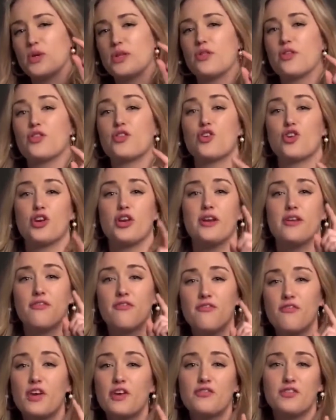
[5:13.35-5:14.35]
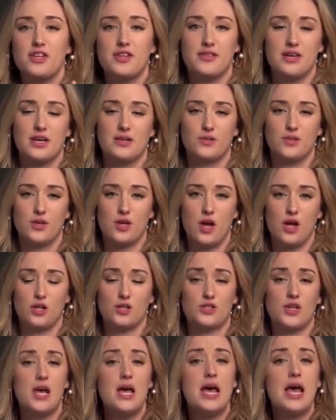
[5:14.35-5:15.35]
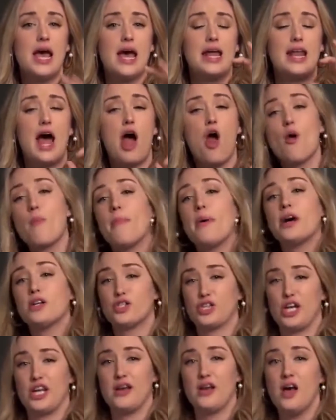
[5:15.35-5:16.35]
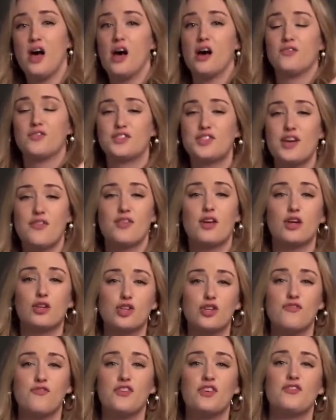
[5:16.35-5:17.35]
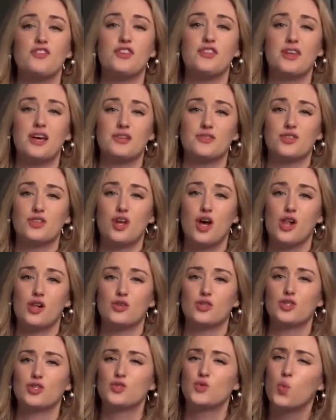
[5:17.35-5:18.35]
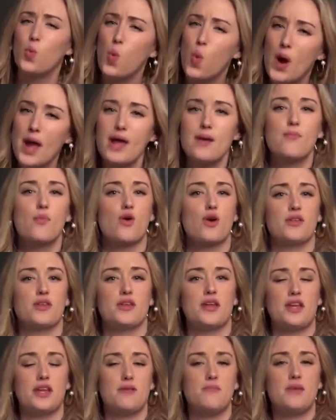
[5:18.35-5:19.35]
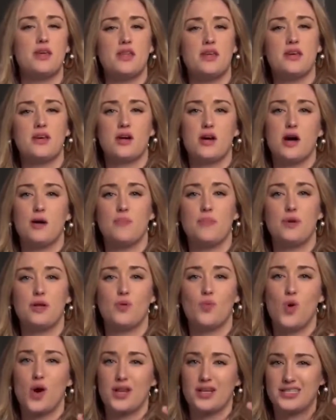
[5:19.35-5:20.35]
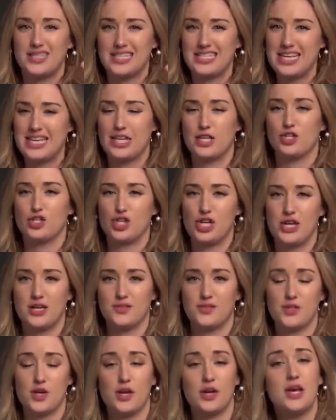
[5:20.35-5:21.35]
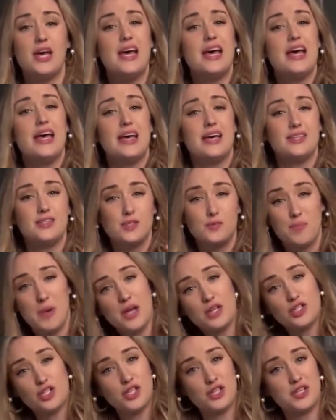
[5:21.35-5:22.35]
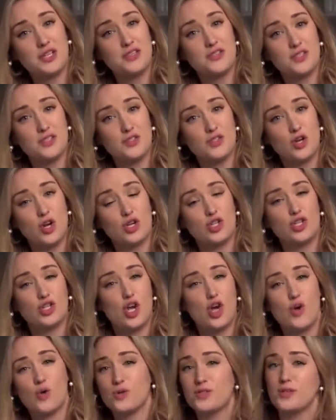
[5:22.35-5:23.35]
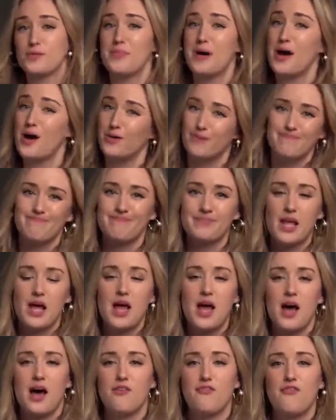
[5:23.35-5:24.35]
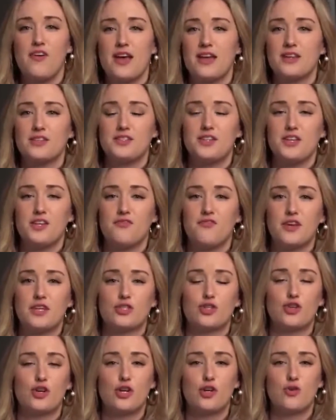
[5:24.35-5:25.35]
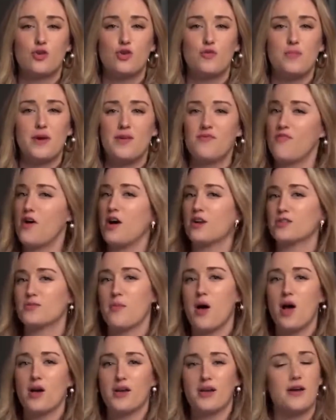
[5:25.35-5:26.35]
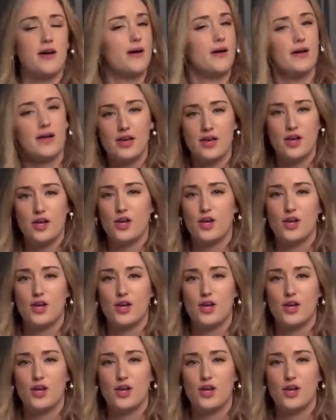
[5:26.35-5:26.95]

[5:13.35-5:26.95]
between $30,000 to $50,000, and our budget, $750,000, is way more than any media company wanted to take a chance on, especially since our show is about a fantasy adventuring group named Vox Machina.